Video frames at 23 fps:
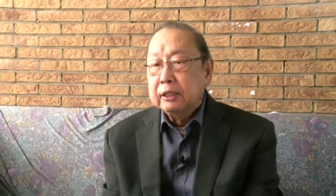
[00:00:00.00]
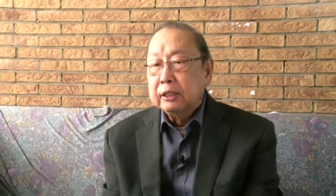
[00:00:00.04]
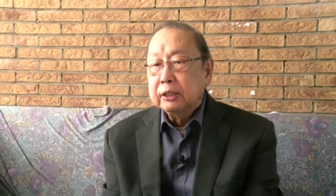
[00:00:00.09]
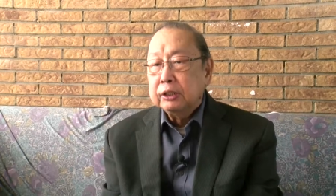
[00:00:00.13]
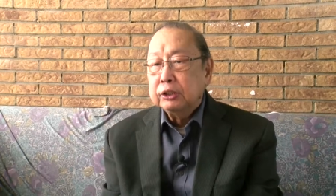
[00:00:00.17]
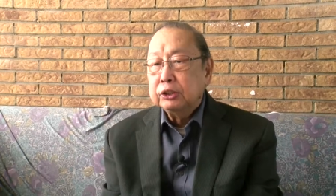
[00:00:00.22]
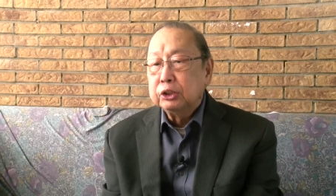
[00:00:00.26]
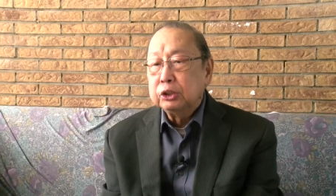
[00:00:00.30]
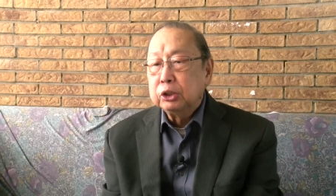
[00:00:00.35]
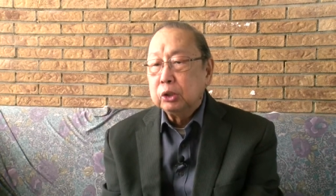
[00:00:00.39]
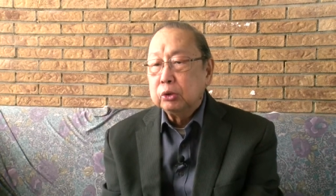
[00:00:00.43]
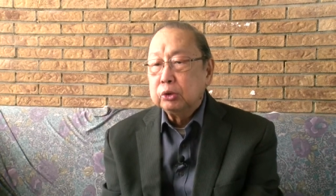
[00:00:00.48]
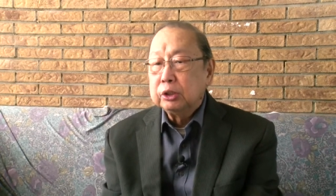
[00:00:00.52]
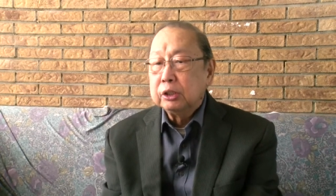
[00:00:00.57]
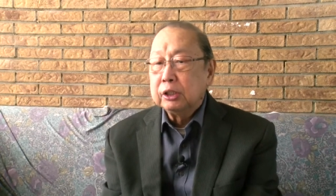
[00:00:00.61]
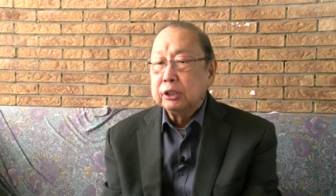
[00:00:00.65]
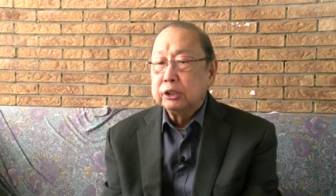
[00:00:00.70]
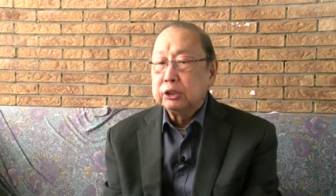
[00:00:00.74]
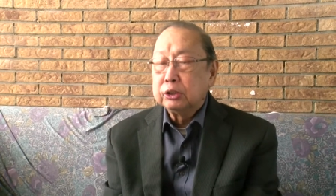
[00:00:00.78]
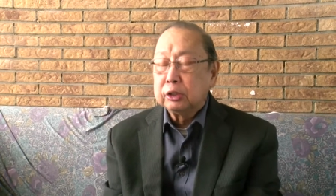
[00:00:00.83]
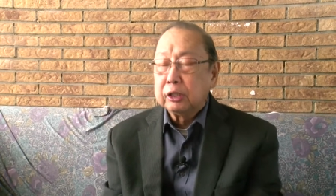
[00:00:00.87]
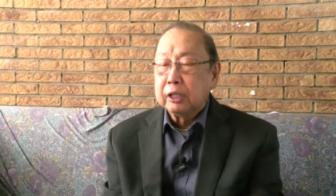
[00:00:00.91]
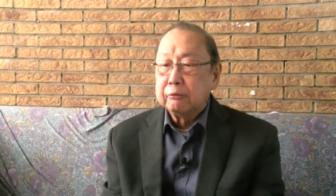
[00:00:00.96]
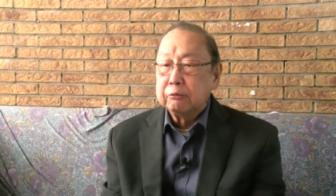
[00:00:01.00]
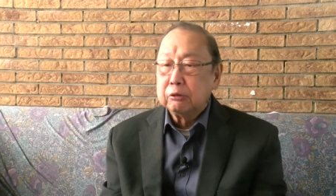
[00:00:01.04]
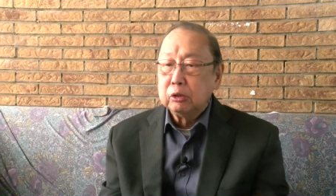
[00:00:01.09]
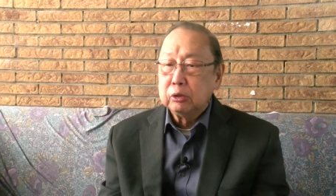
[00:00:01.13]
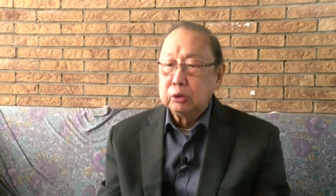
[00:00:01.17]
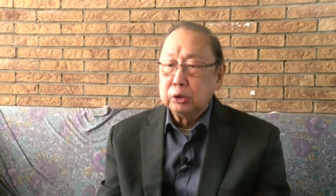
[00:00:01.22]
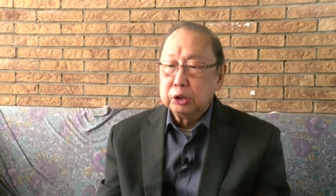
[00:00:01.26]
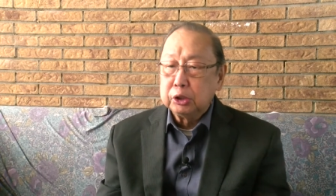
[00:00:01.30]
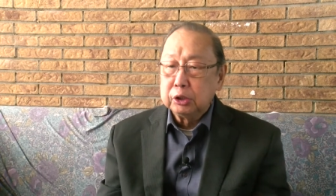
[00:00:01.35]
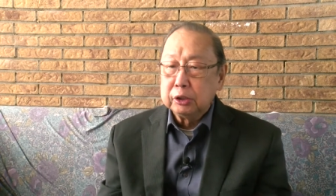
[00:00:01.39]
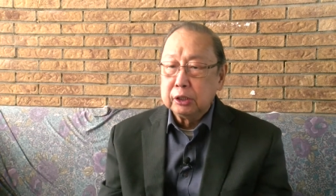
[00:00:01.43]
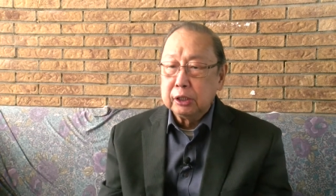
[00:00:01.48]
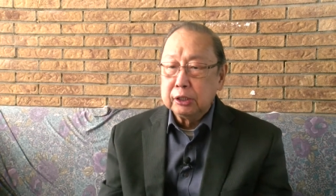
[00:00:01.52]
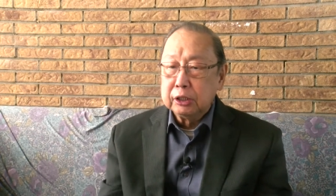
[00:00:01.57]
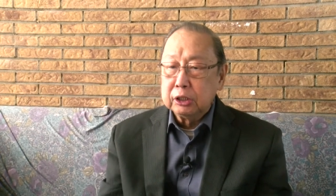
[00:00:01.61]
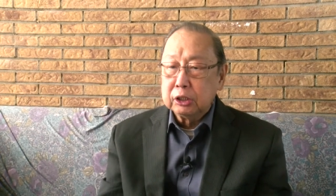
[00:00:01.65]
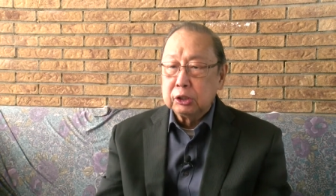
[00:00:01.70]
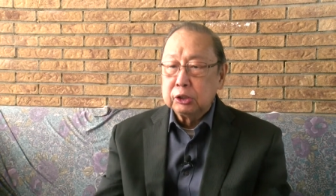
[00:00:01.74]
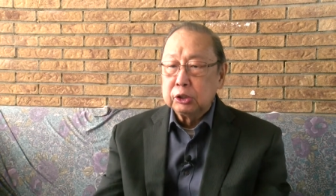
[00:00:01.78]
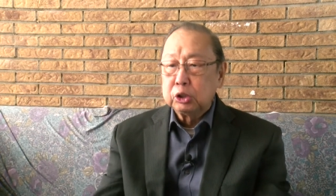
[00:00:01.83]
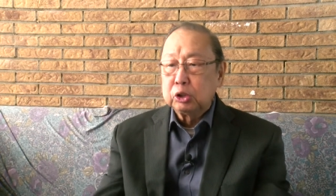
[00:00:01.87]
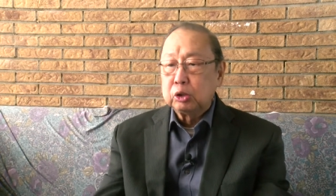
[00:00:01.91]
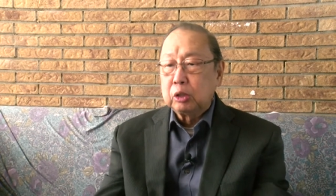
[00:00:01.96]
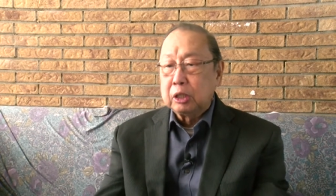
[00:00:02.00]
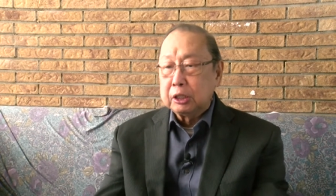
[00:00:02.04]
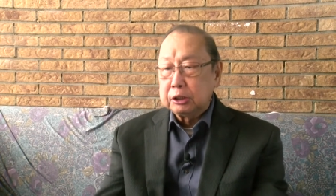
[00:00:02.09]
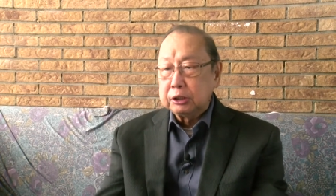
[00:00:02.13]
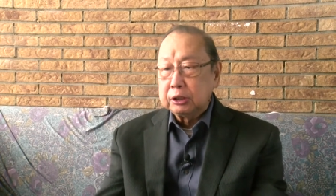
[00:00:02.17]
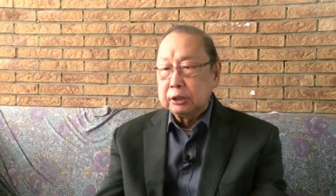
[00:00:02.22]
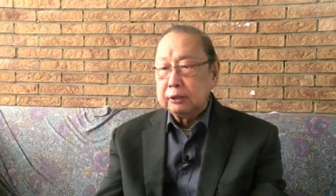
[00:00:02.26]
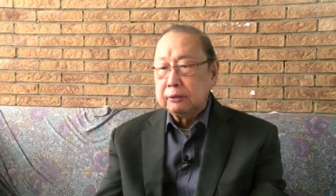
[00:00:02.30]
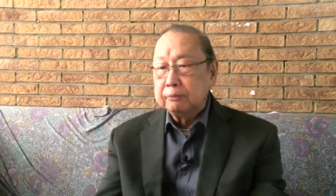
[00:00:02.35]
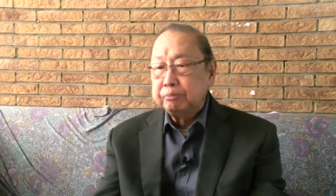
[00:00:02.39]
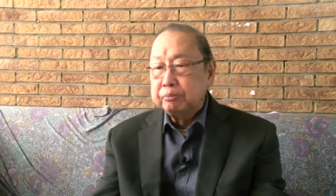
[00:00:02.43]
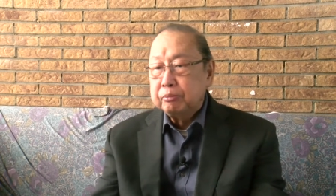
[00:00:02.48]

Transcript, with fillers: and socialist revolution and construction.